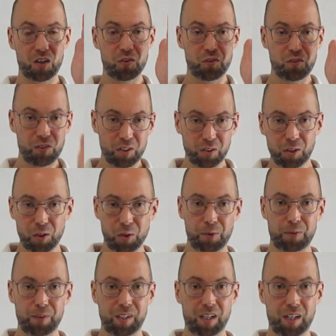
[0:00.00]
0
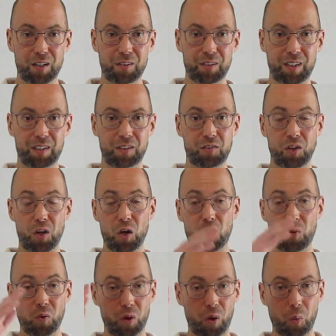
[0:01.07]
three colorings
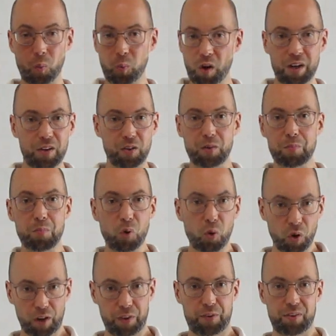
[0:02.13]
or 1 or
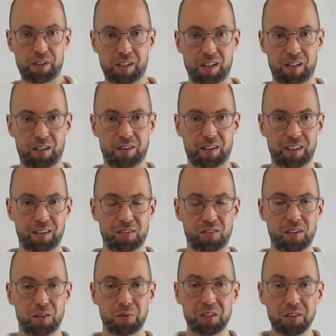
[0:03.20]
more three colorings,
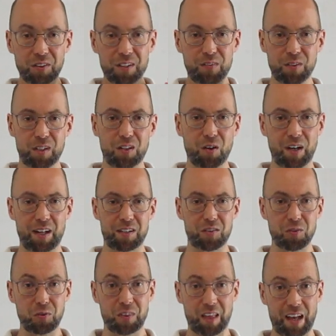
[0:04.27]
we don't even know how to
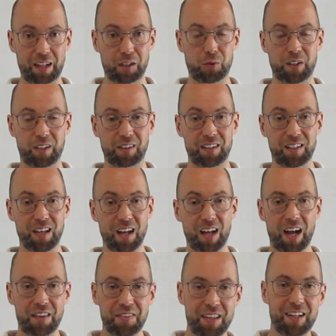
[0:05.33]
do that quickly.
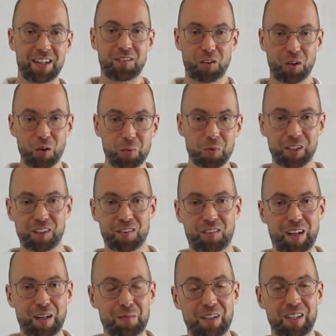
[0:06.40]
And then as a homework
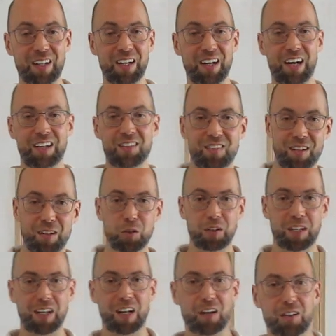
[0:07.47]
assignment, I said,
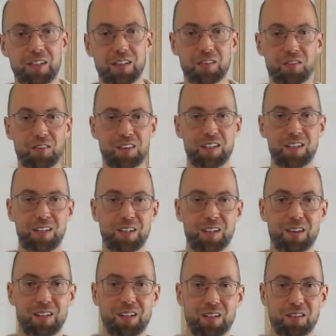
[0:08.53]
okay, now here's
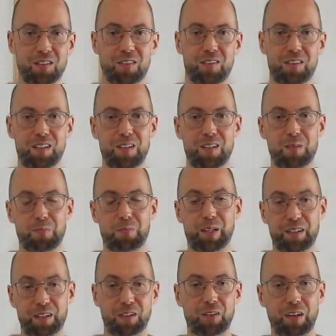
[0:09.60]
the
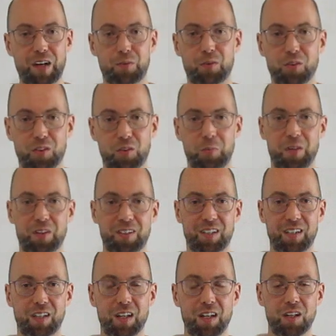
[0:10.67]
planar graph
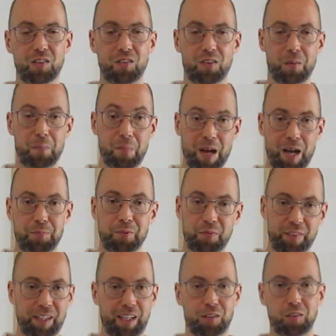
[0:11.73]
corresponding to the map of
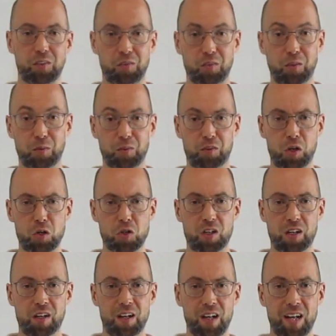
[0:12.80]
the counties of Nova
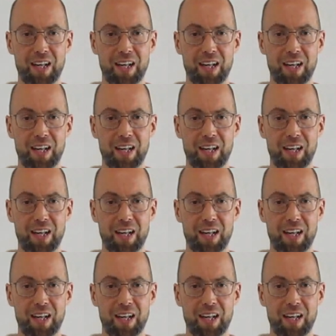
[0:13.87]
Scotia.